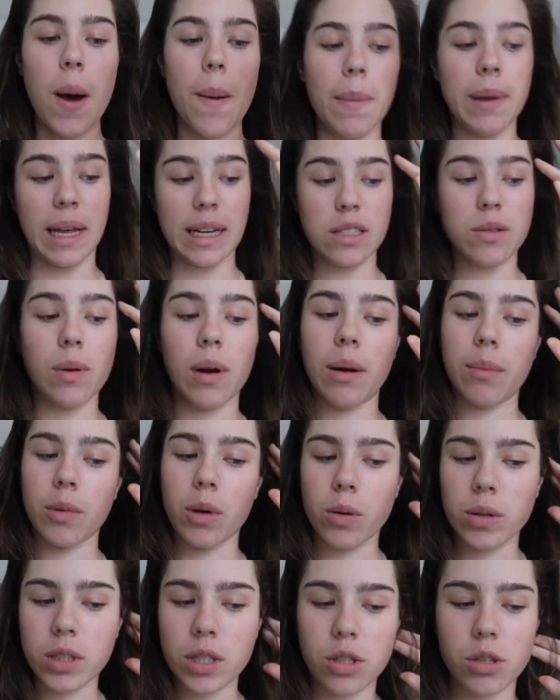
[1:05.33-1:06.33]
But that's what I'm
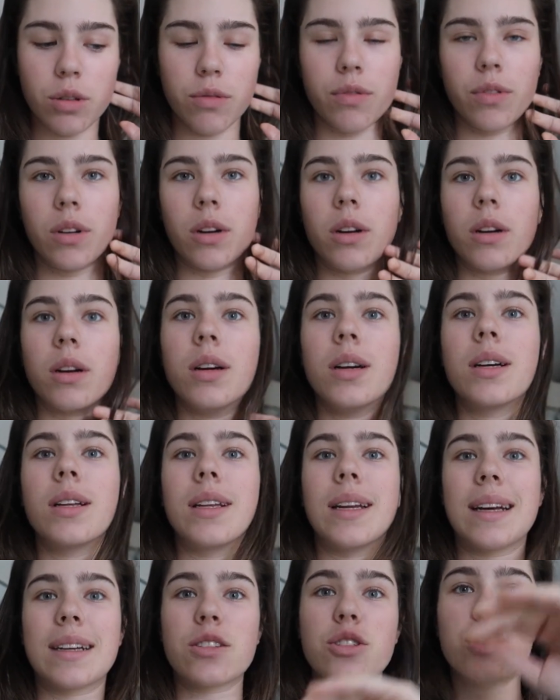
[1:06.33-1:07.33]
going to do for
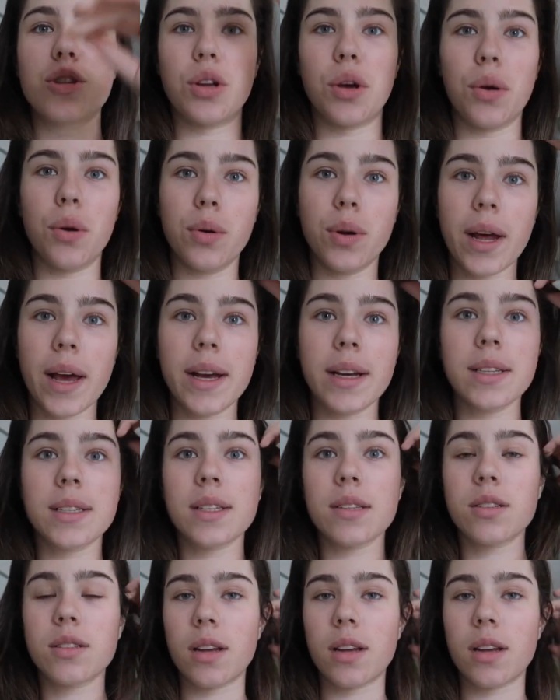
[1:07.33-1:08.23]
the next two days.